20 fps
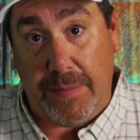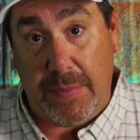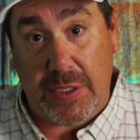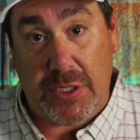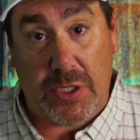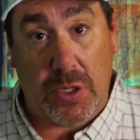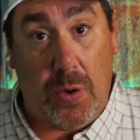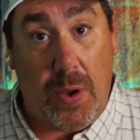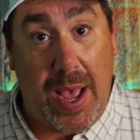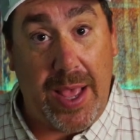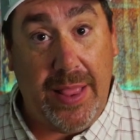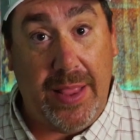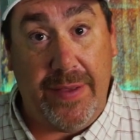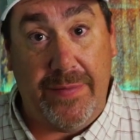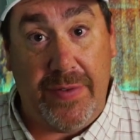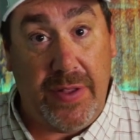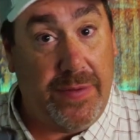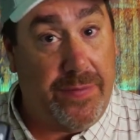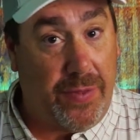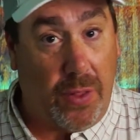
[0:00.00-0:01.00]
So I
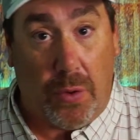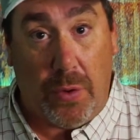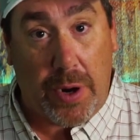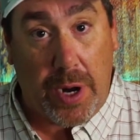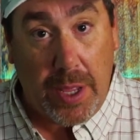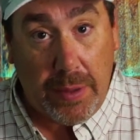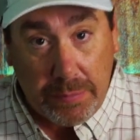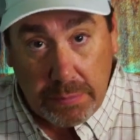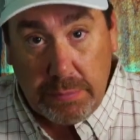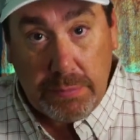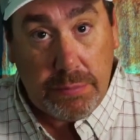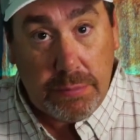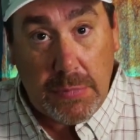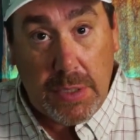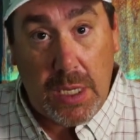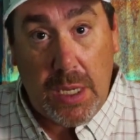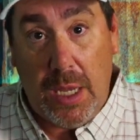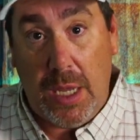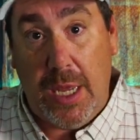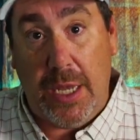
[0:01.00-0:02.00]
live in Florida,
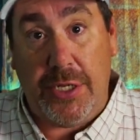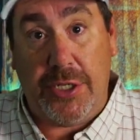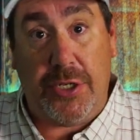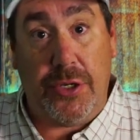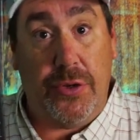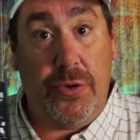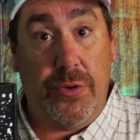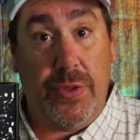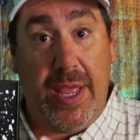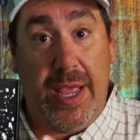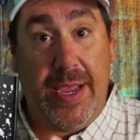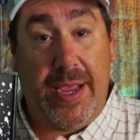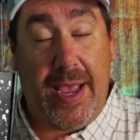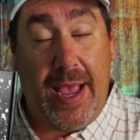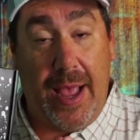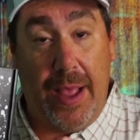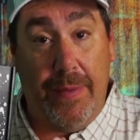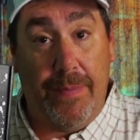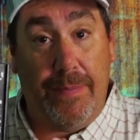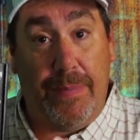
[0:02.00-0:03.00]
so
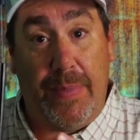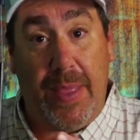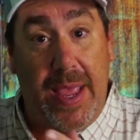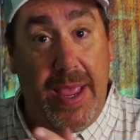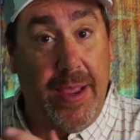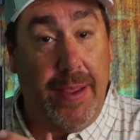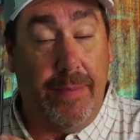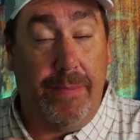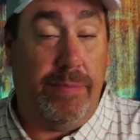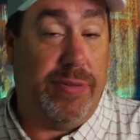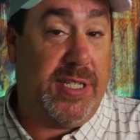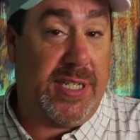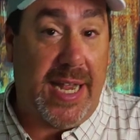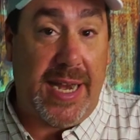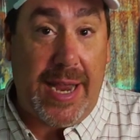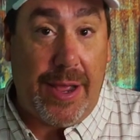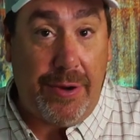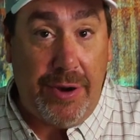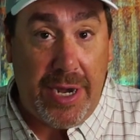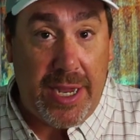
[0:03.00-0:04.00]
they
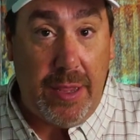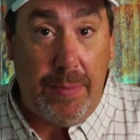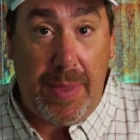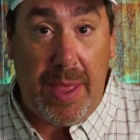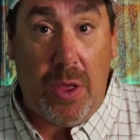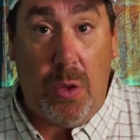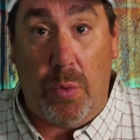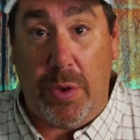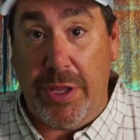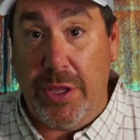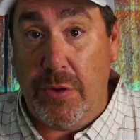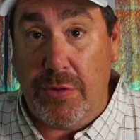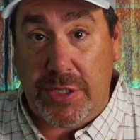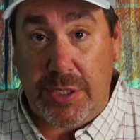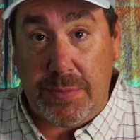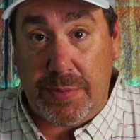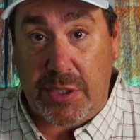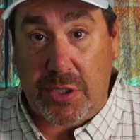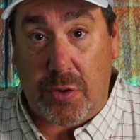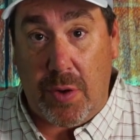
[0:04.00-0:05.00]
send out an email when you
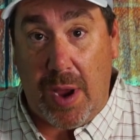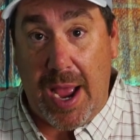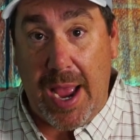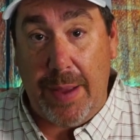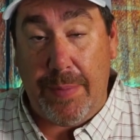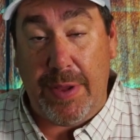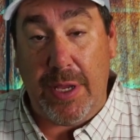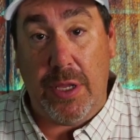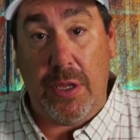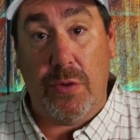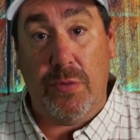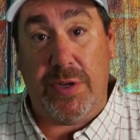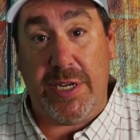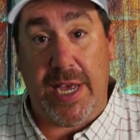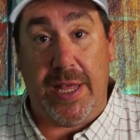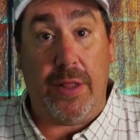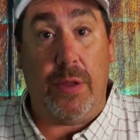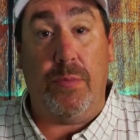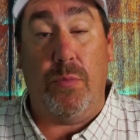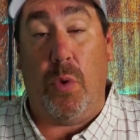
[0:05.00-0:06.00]
subscribe and you
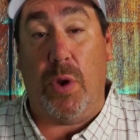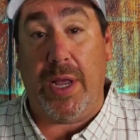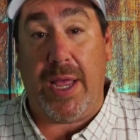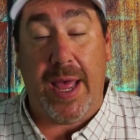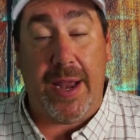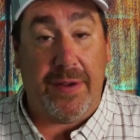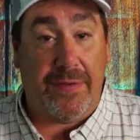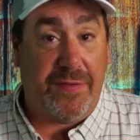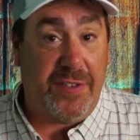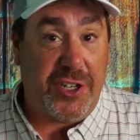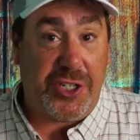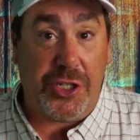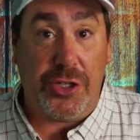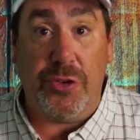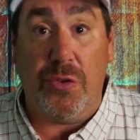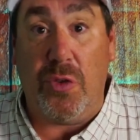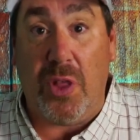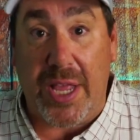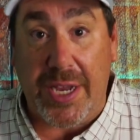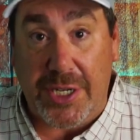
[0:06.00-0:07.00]
tell them what kind of fishing
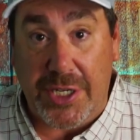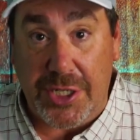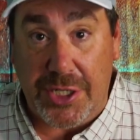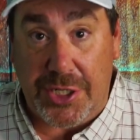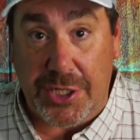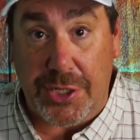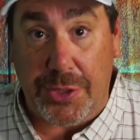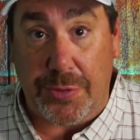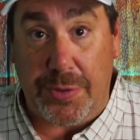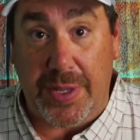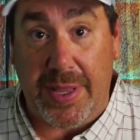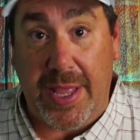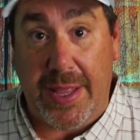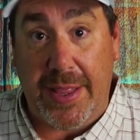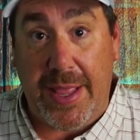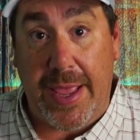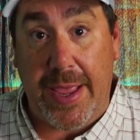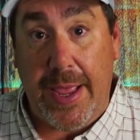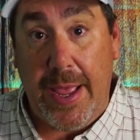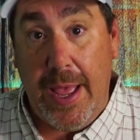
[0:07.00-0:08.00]
you like to do, and then
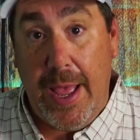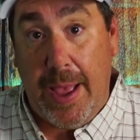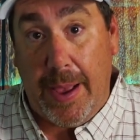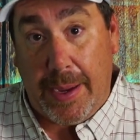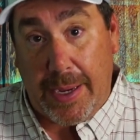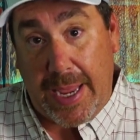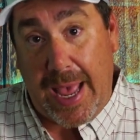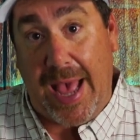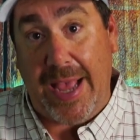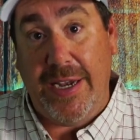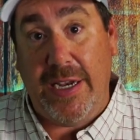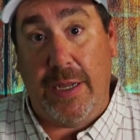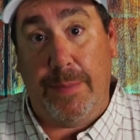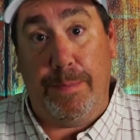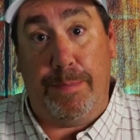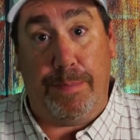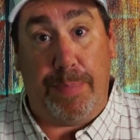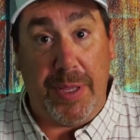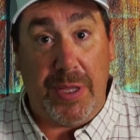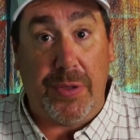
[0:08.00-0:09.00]
they kind
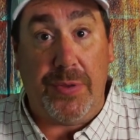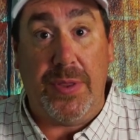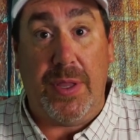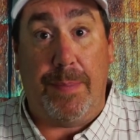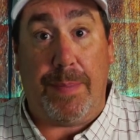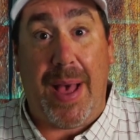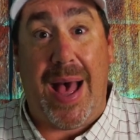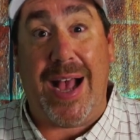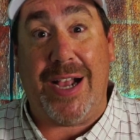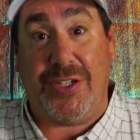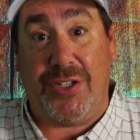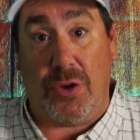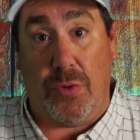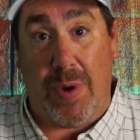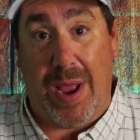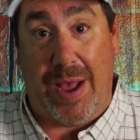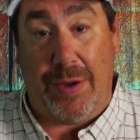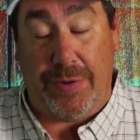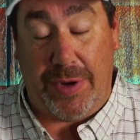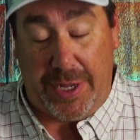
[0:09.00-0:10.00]
of build the box
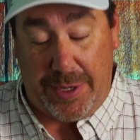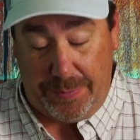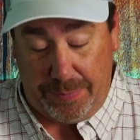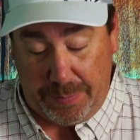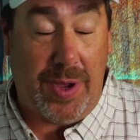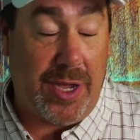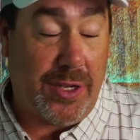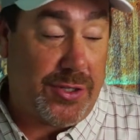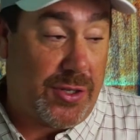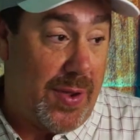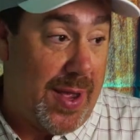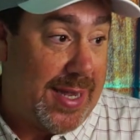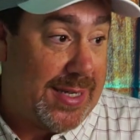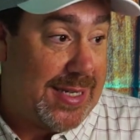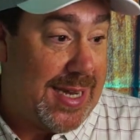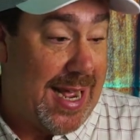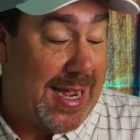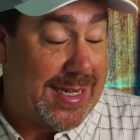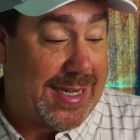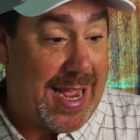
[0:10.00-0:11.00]
around it. But I also
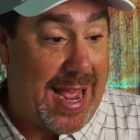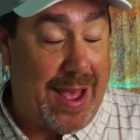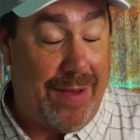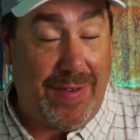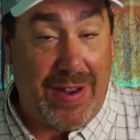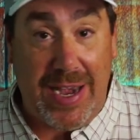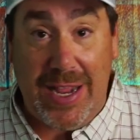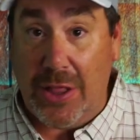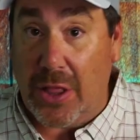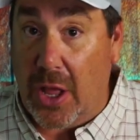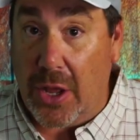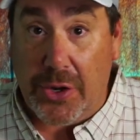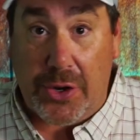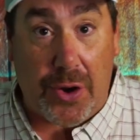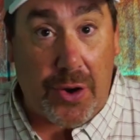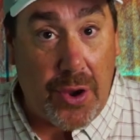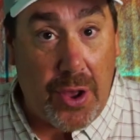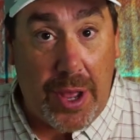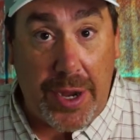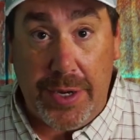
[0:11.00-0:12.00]
ask not to have any
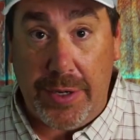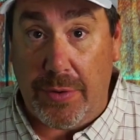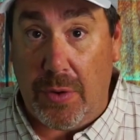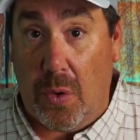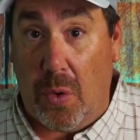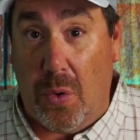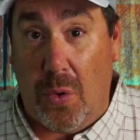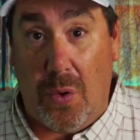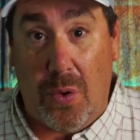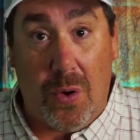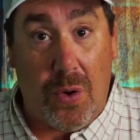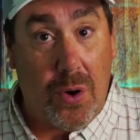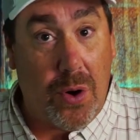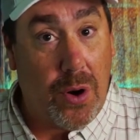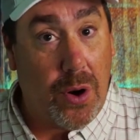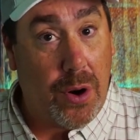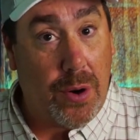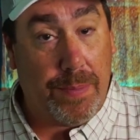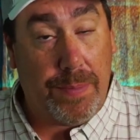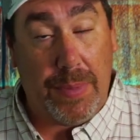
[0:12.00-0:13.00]
lunker hunt
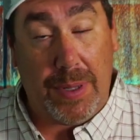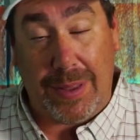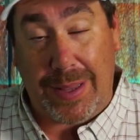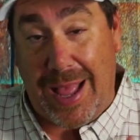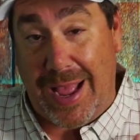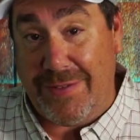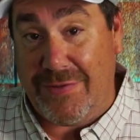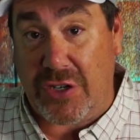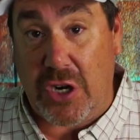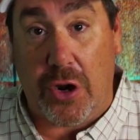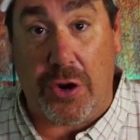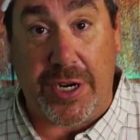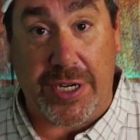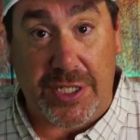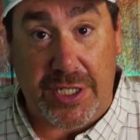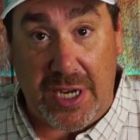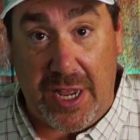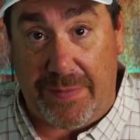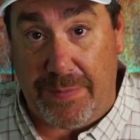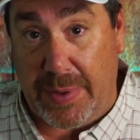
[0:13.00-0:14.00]
or live target
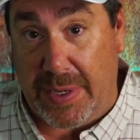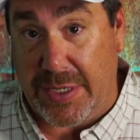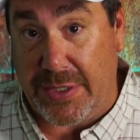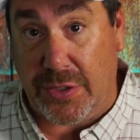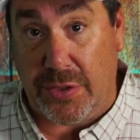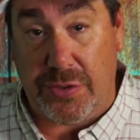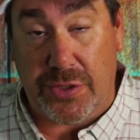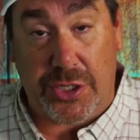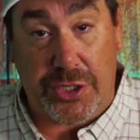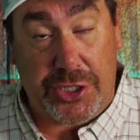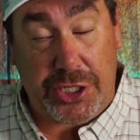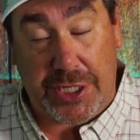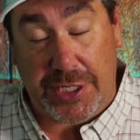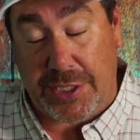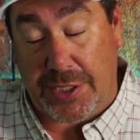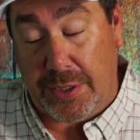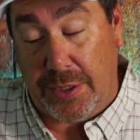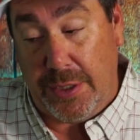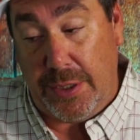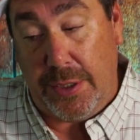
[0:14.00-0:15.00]
stuff, because those are
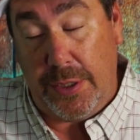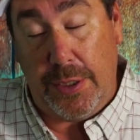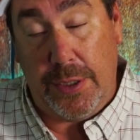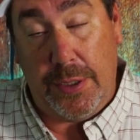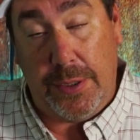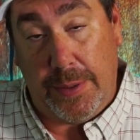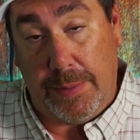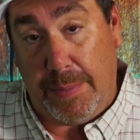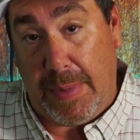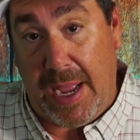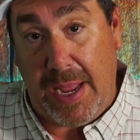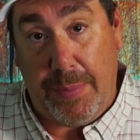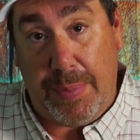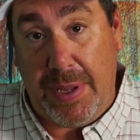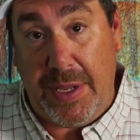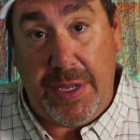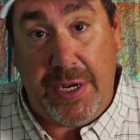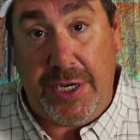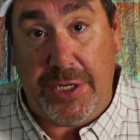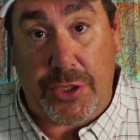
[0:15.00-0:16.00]
just, my
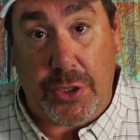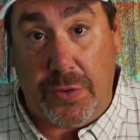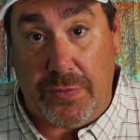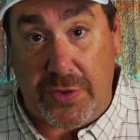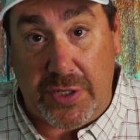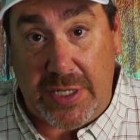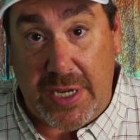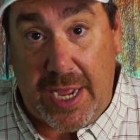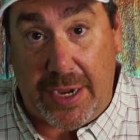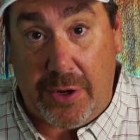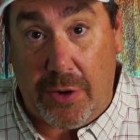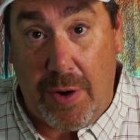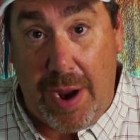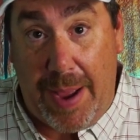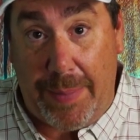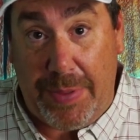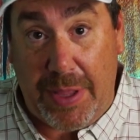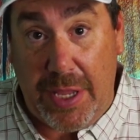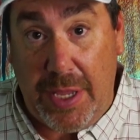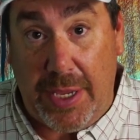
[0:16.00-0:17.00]
opinion, it's overstock
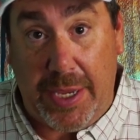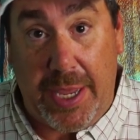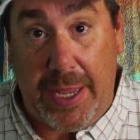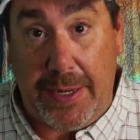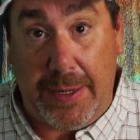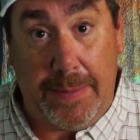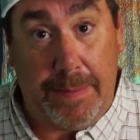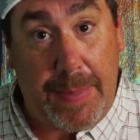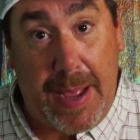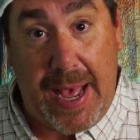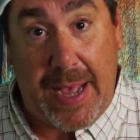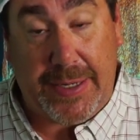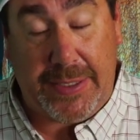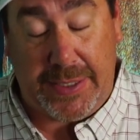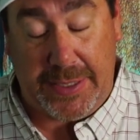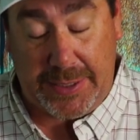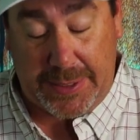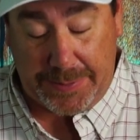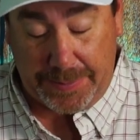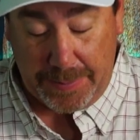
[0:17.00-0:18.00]
crap that you get in
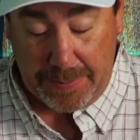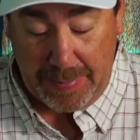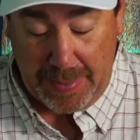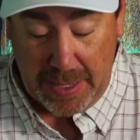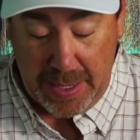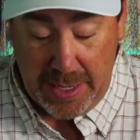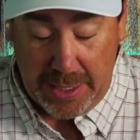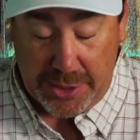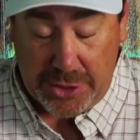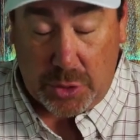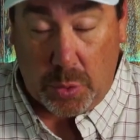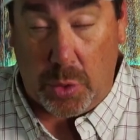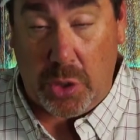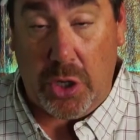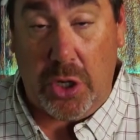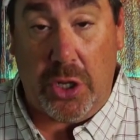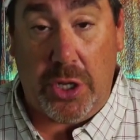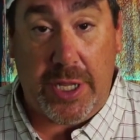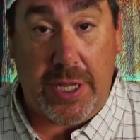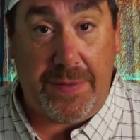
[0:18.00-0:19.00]
boxes. So we're
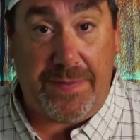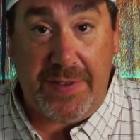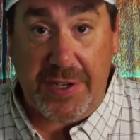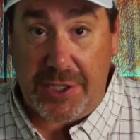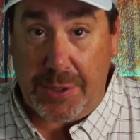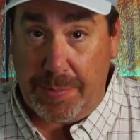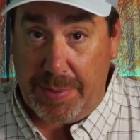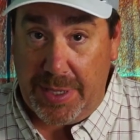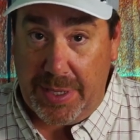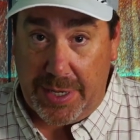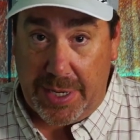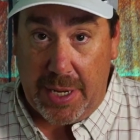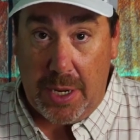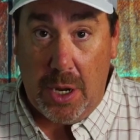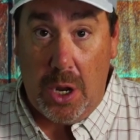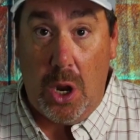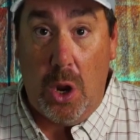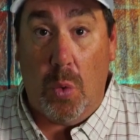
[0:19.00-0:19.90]
gonna look at the fishability.